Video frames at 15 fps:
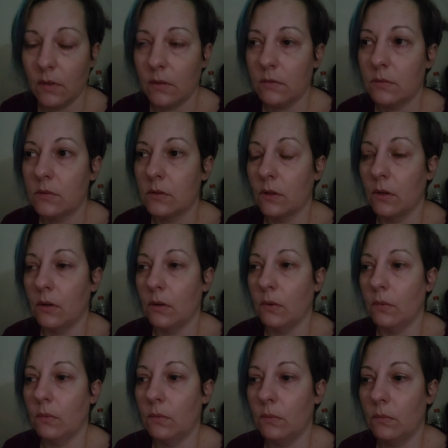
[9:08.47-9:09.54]

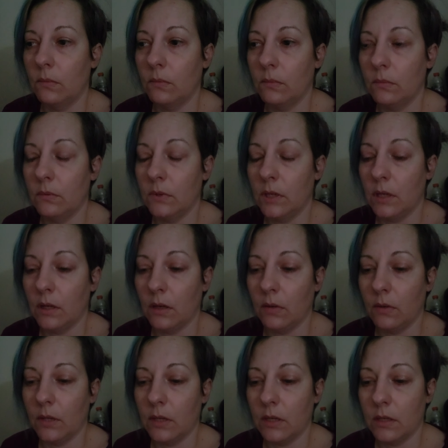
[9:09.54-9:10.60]
So, you know,
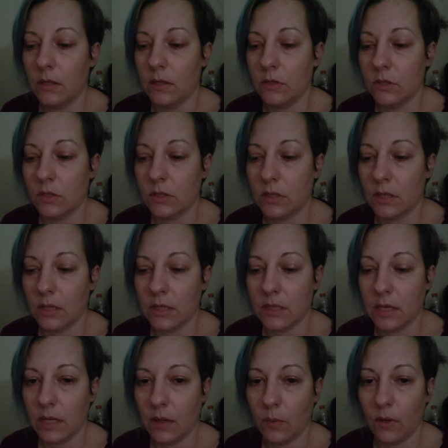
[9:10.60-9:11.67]
he's just, like,
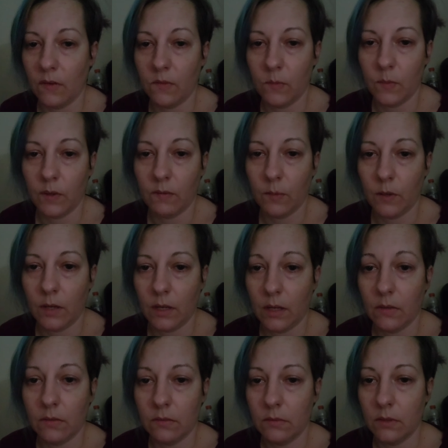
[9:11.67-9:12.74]
staying away from everybody
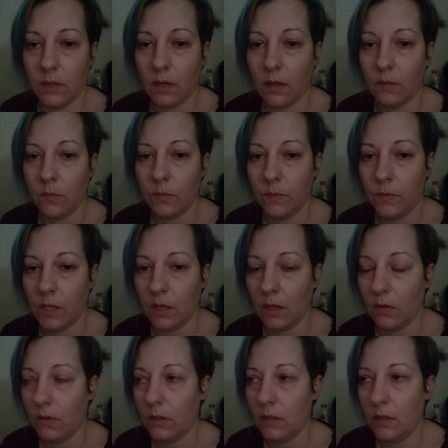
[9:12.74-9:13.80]
and not, you
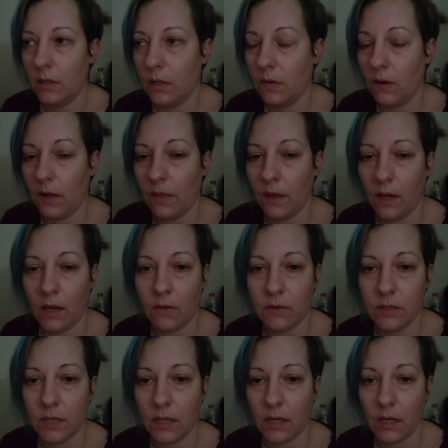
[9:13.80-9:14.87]
know, and around the house,
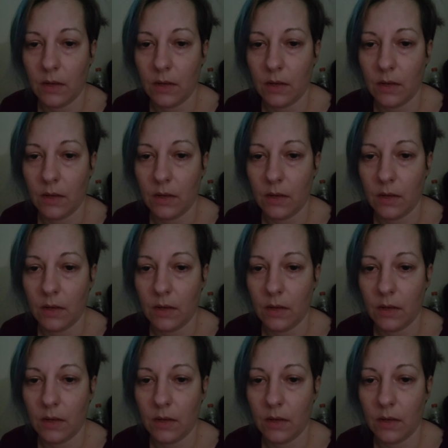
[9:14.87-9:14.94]
like,